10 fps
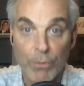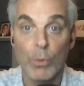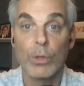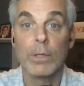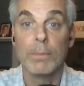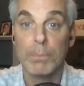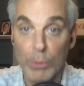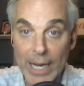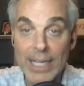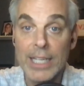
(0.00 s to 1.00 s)
for
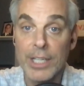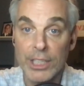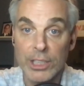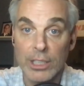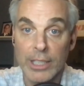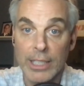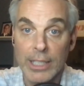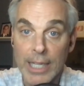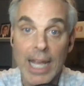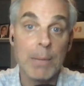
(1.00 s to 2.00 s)
Brady
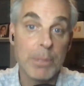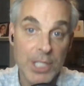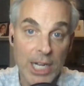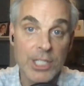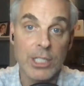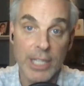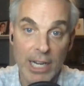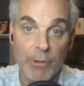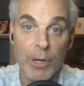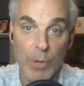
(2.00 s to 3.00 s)
initially and
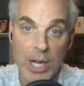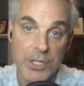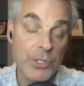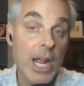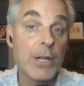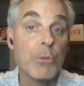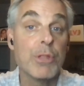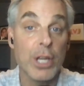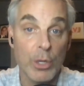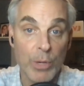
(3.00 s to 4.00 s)
potentially Aaron Rodgers. I
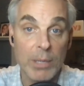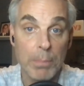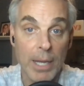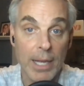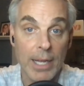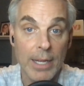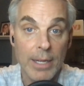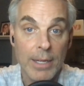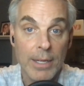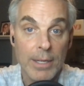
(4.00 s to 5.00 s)
do think Green
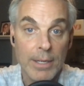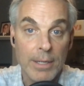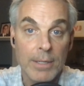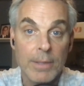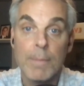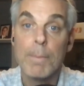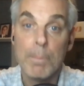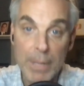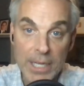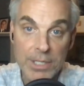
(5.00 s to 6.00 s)
Bay
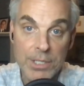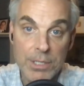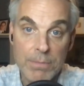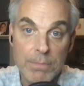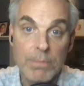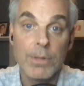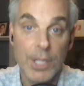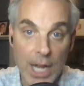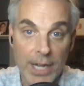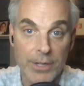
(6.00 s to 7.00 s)
beats
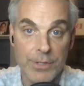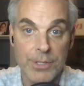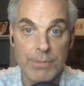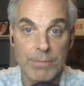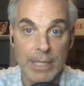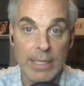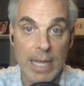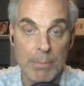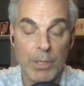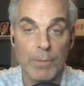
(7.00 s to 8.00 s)
the Niners
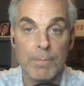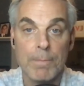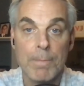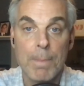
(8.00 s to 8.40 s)
at Lambeau.